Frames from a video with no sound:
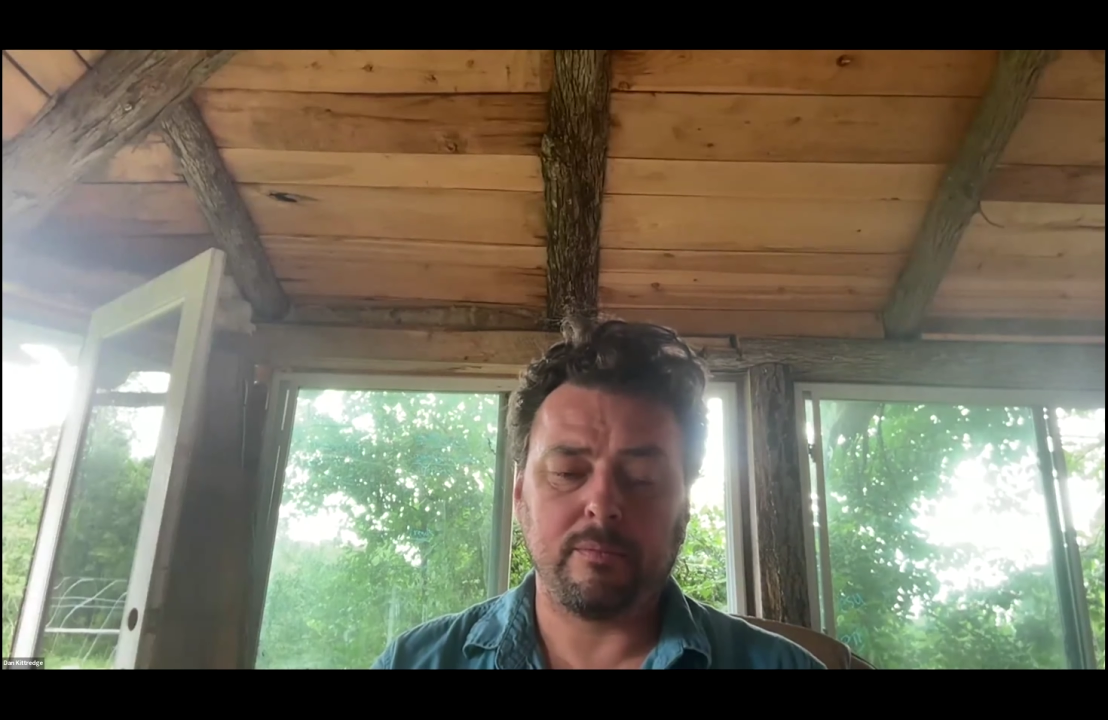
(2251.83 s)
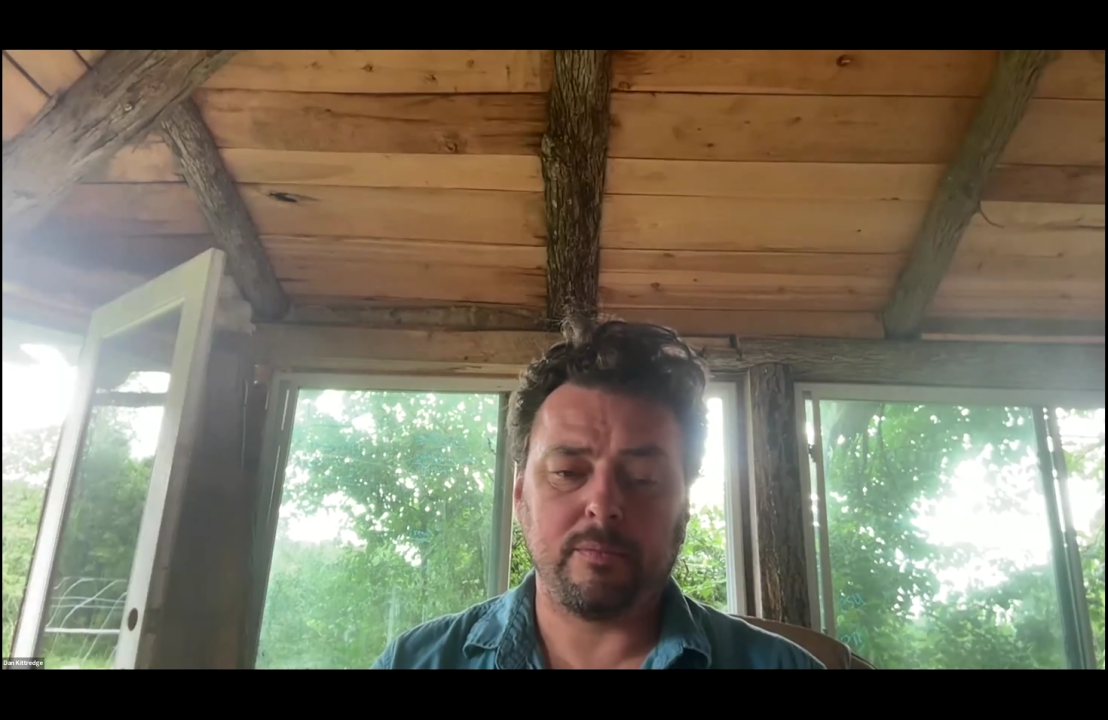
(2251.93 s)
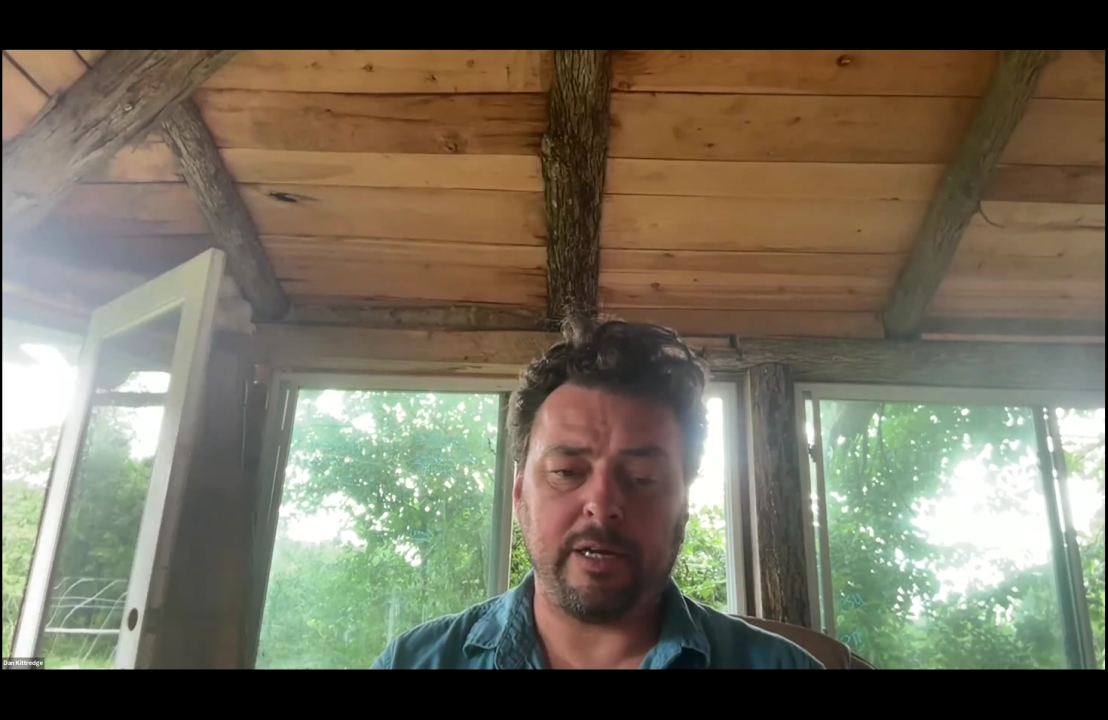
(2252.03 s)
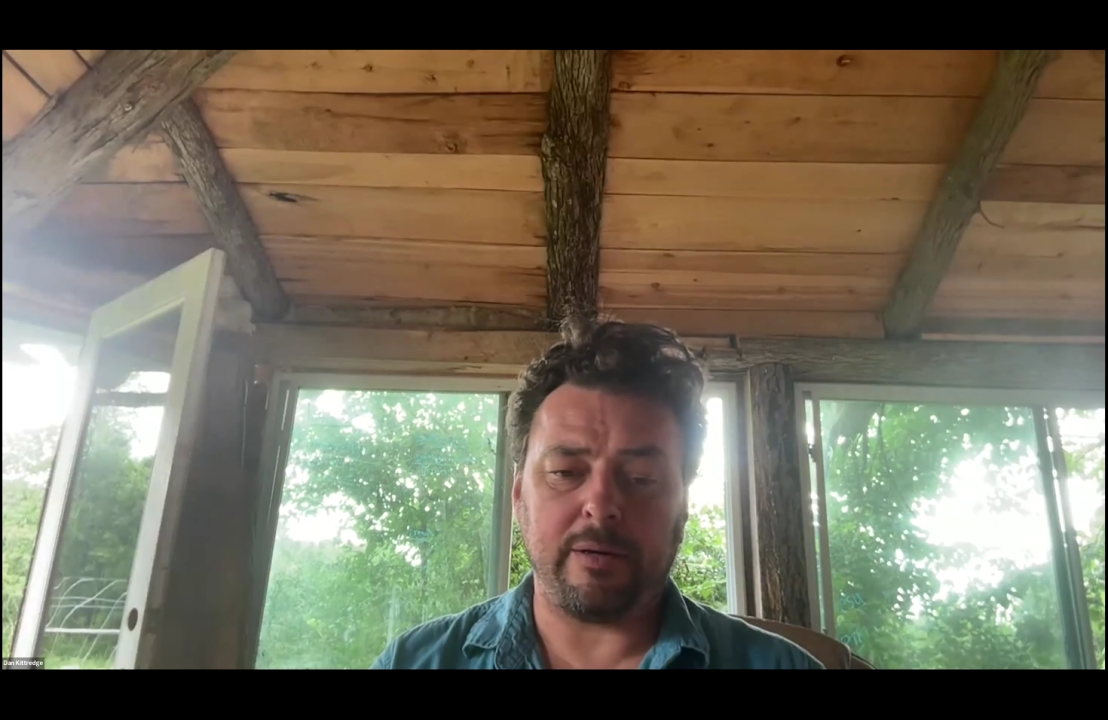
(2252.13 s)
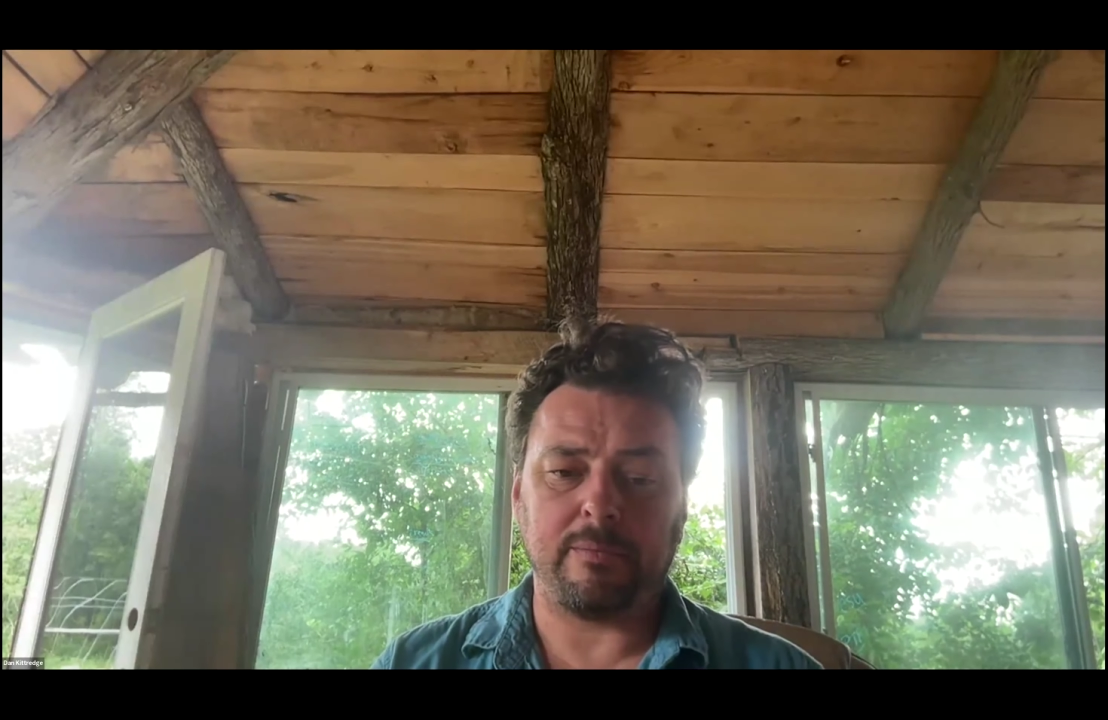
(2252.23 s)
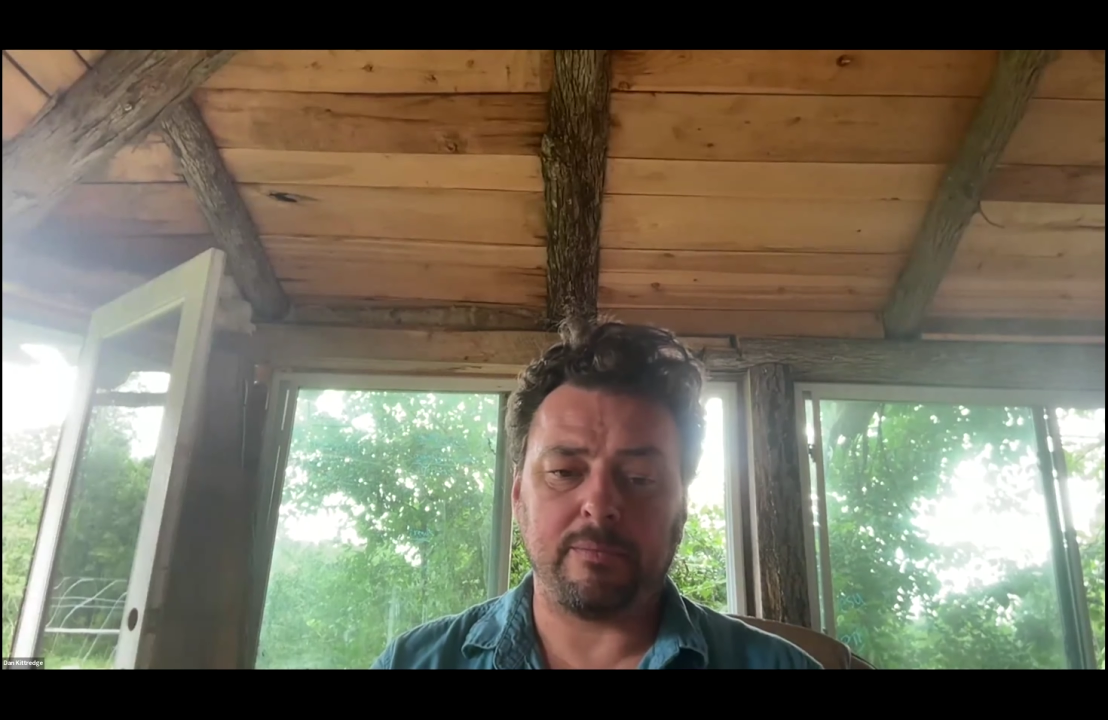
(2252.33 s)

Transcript: yeah.